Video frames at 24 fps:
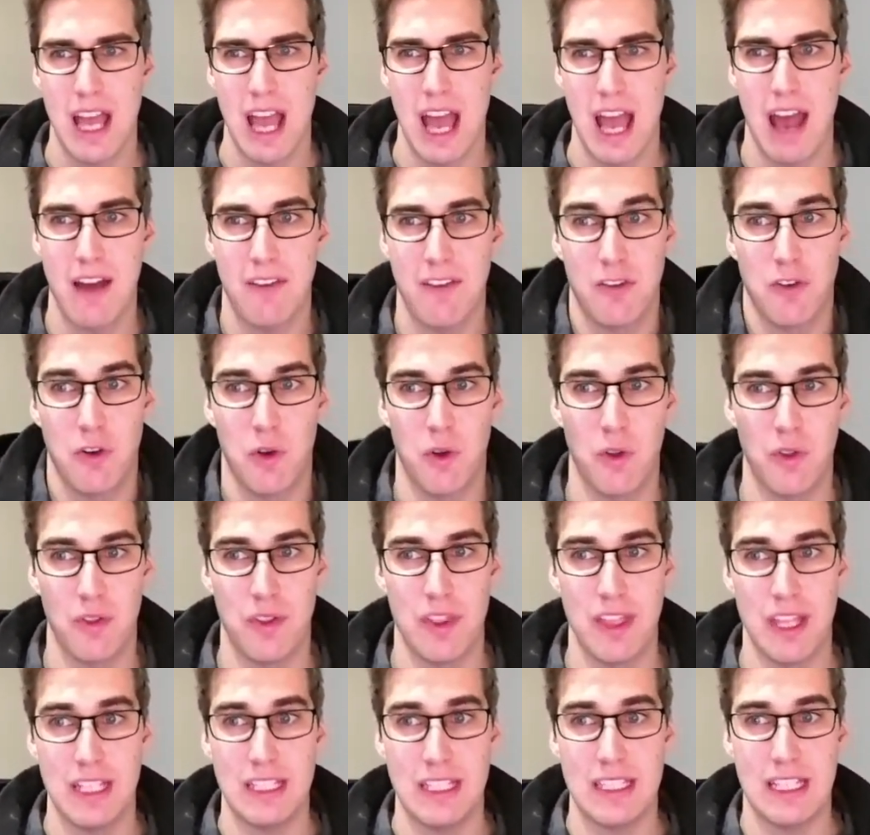After all,
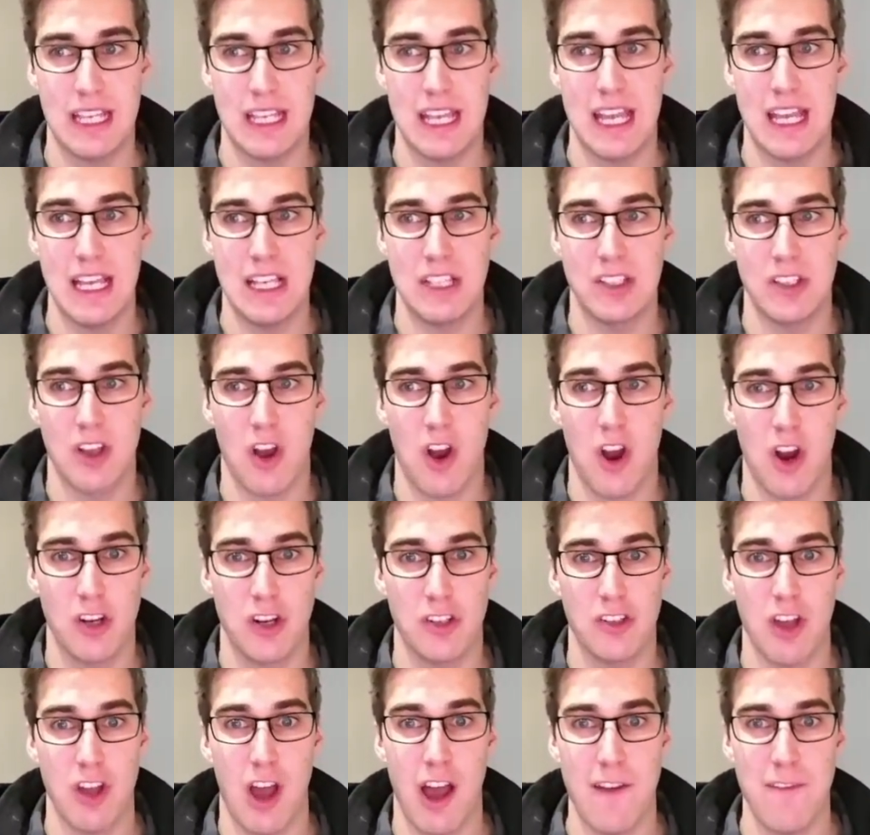this is our
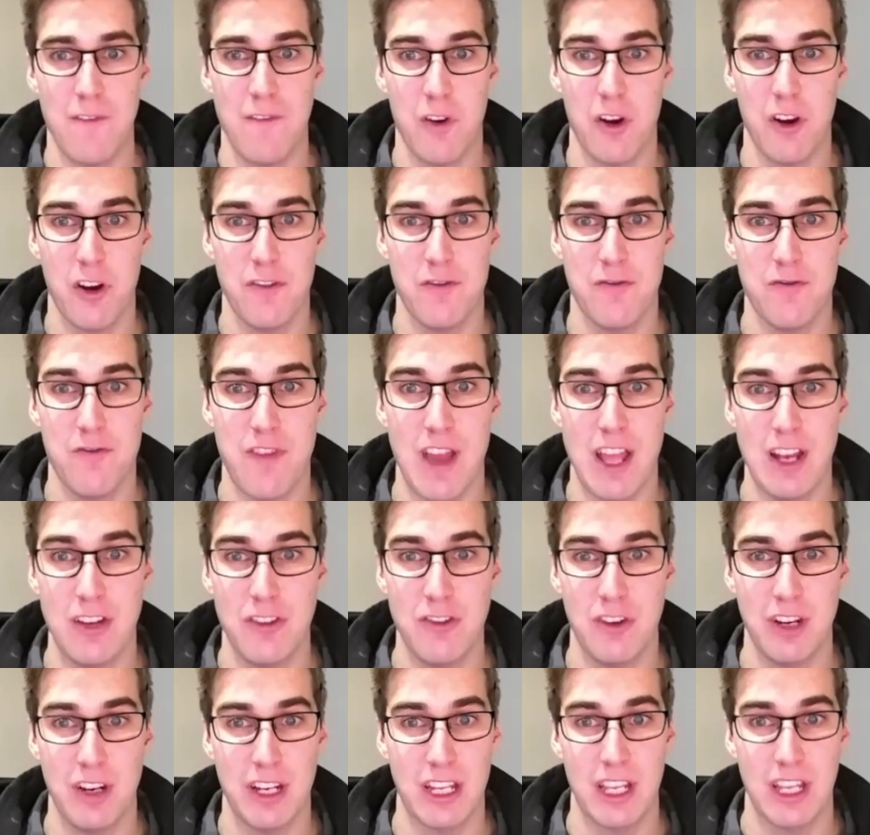time for
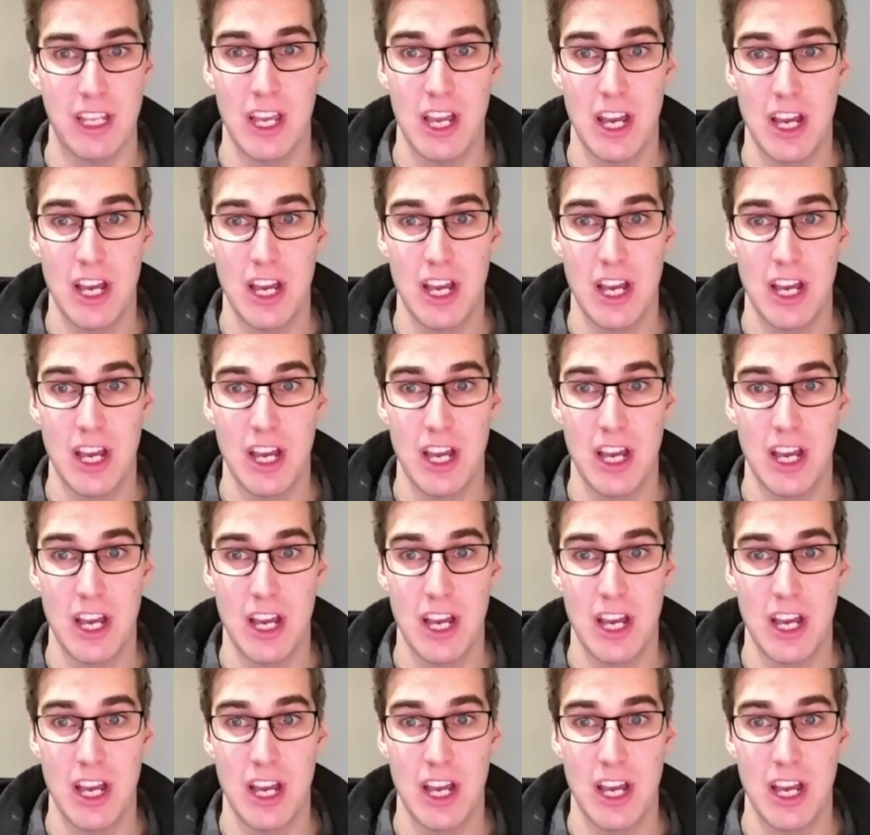adventuring.